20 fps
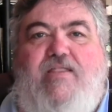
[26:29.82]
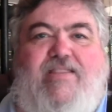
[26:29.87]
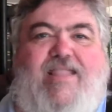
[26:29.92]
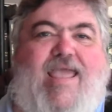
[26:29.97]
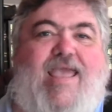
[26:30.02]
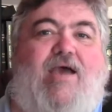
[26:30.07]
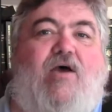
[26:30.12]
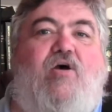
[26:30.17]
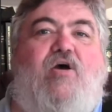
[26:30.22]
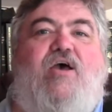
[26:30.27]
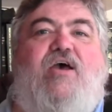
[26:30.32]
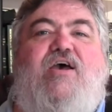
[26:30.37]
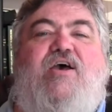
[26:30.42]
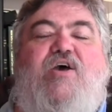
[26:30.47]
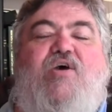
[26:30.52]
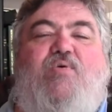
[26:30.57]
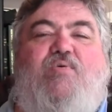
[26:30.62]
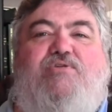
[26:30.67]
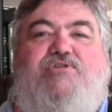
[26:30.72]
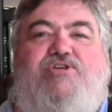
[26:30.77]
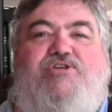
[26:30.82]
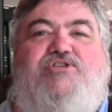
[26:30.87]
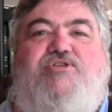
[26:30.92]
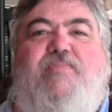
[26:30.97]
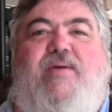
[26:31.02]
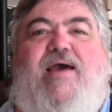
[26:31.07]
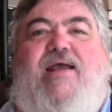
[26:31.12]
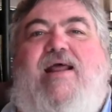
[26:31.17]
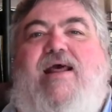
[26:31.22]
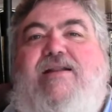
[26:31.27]
Now, we're just
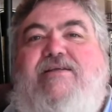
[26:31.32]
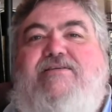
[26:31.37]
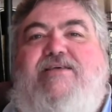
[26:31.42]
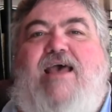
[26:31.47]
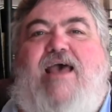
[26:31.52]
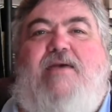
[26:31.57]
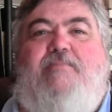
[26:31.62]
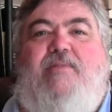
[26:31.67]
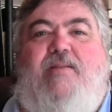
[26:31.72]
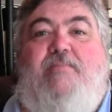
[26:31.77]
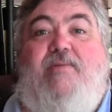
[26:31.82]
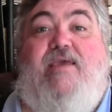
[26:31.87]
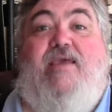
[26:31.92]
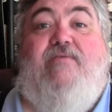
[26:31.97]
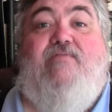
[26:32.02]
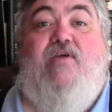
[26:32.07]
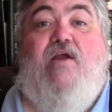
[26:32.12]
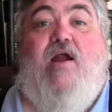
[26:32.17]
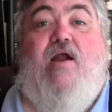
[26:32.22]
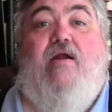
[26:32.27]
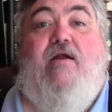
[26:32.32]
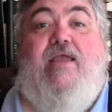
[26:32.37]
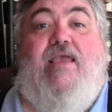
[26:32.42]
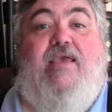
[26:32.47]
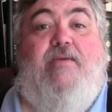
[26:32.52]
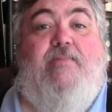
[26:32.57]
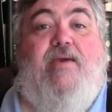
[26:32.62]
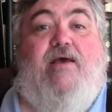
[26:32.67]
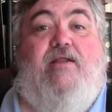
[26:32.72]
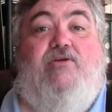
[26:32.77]
about out of time. Let me give you our
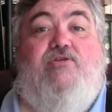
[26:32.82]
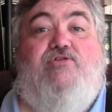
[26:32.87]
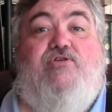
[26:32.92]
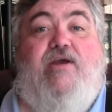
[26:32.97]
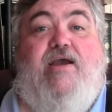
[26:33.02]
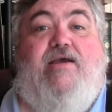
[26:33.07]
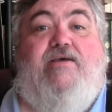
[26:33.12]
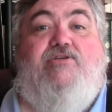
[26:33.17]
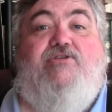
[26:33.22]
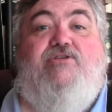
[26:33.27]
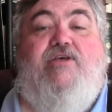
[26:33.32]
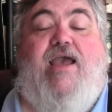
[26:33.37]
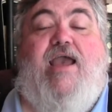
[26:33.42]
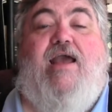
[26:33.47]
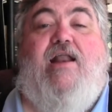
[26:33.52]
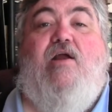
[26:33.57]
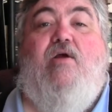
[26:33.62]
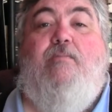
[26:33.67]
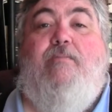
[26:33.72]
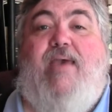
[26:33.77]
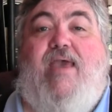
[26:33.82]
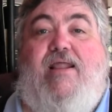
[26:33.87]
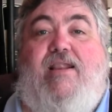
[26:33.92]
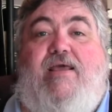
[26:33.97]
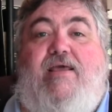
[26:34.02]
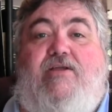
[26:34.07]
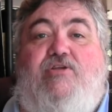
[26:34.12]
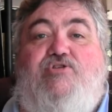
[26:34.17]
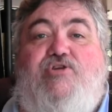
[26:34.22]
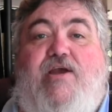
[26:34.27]
email address and our
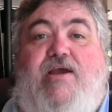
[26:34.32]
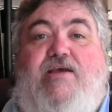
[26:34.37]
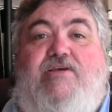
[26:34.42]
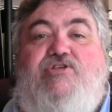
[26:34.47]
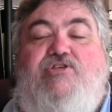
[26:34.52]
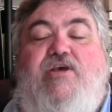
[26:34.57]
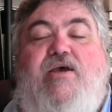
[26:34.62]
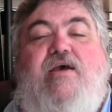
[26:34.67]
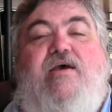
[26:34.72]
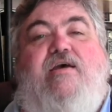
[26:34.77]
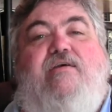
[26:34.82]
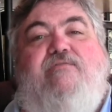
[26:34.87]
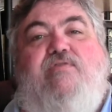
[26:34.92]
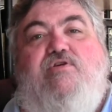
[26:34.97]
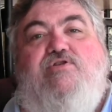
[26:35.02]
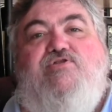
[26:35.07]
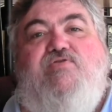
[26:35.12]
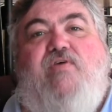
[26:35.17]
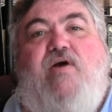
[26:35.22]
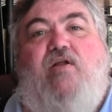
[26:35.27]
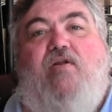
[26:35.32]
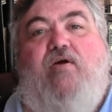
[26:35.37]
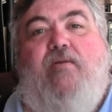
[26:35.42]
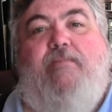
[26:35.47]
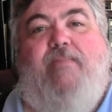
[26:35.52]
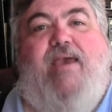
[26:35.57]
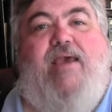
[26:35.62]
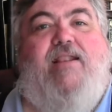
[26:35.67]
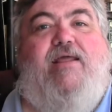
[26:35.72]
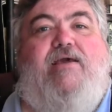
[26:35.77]
mailing address. First of all, our
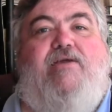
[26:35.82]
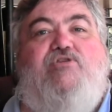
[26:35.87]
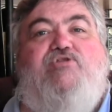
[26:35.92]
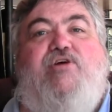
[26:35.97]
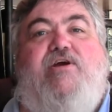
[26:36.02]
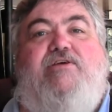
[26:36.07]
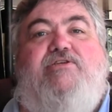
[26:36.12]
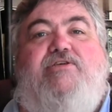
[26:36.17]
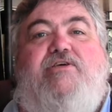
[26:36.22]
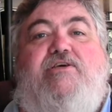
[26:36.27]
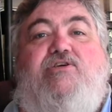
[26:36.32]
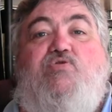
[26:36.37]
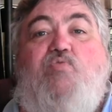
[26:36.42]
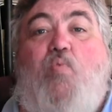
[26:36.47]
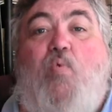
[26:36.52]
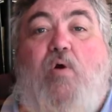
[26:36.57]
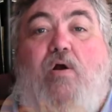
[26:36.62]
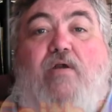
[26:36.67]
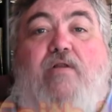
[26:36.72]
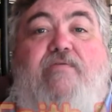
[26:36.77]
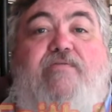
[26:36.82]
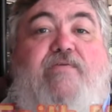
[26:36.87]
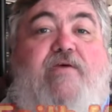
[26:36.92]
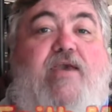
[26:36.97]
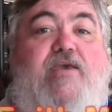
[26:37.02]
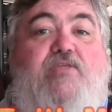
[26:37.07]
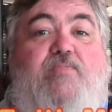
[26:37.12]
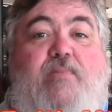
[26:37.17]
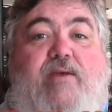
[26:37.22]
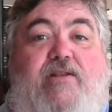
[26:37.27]
mailing address is Word of
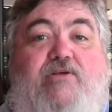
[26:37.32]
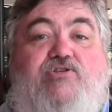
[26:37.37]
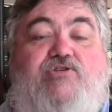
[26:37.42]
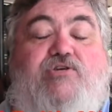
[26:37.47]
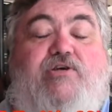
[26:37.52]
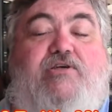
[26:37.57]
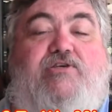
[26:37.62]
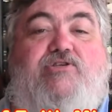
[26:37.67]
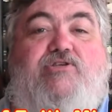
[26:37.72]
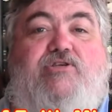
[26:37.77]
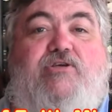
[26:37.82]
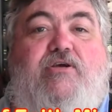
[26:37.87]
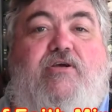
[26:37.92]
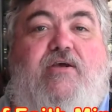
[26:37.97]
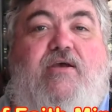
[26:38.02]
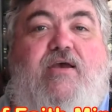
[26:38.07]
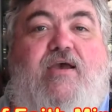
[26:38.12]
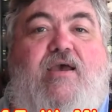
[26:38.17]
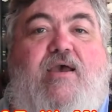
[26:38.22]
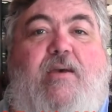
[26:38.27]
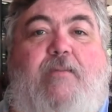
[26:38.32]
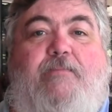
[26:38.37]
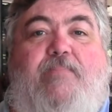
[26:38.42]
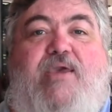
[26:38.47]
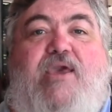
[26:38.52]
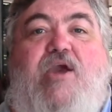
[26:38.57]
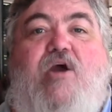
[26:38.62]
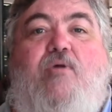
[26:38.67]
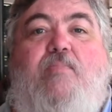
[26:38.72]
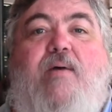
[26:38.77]
Faith Ministries,
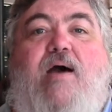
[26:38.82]
P.O.